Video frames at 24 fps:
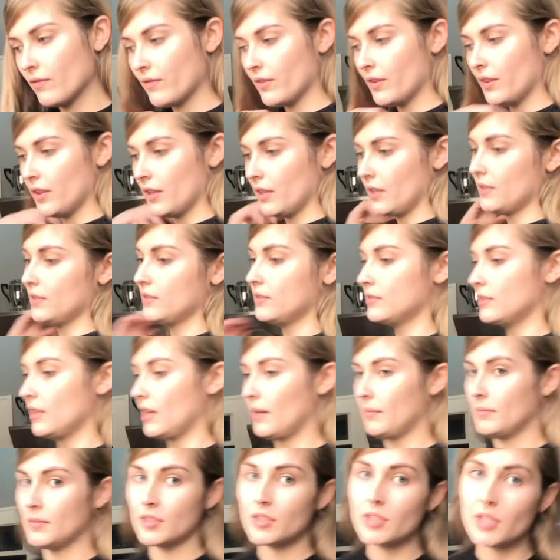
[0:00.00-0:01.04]
for this,
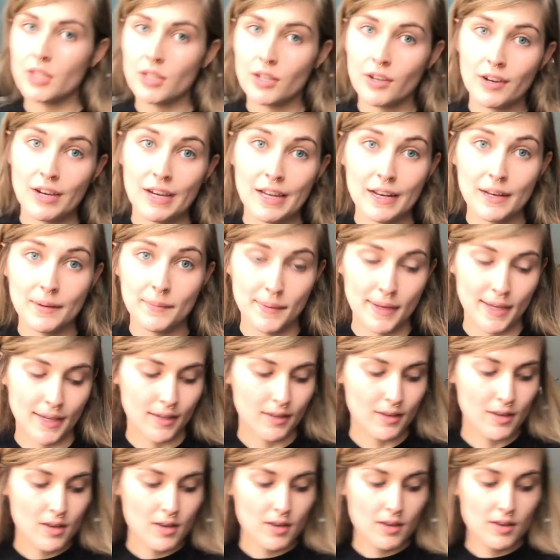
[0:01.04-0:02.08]
I'm just gonna go ahead and
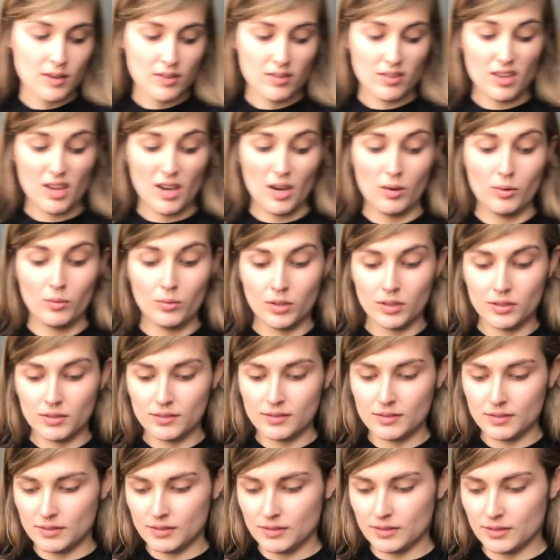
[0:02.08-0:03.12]
make the O1
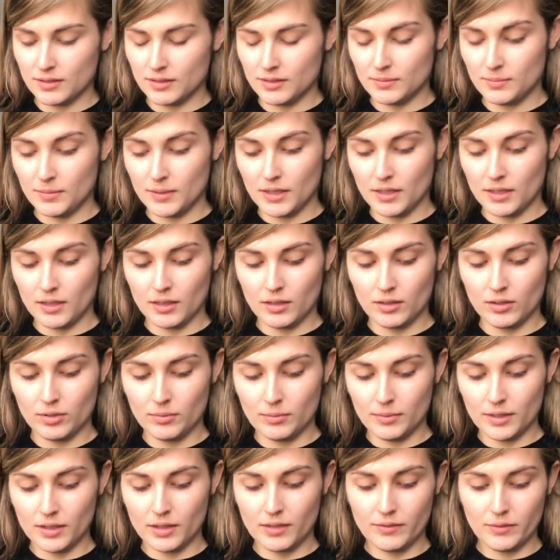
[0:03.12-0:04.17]
since this is being a little
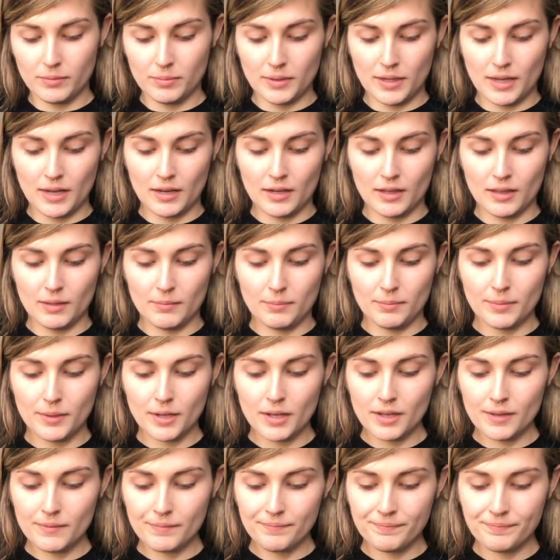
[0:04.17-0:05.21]
bit of a pain in the
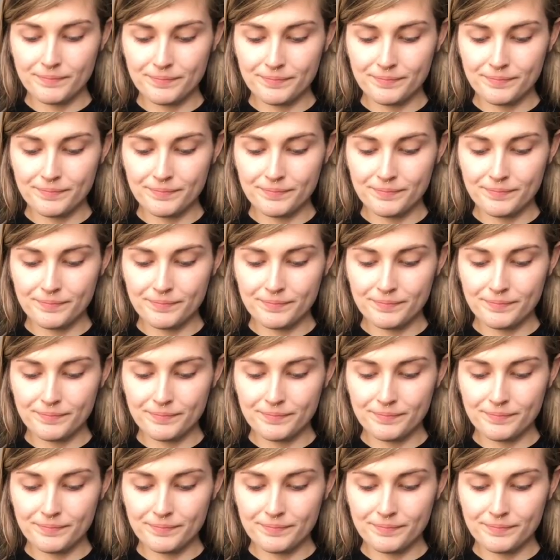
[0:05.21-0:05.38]
butt.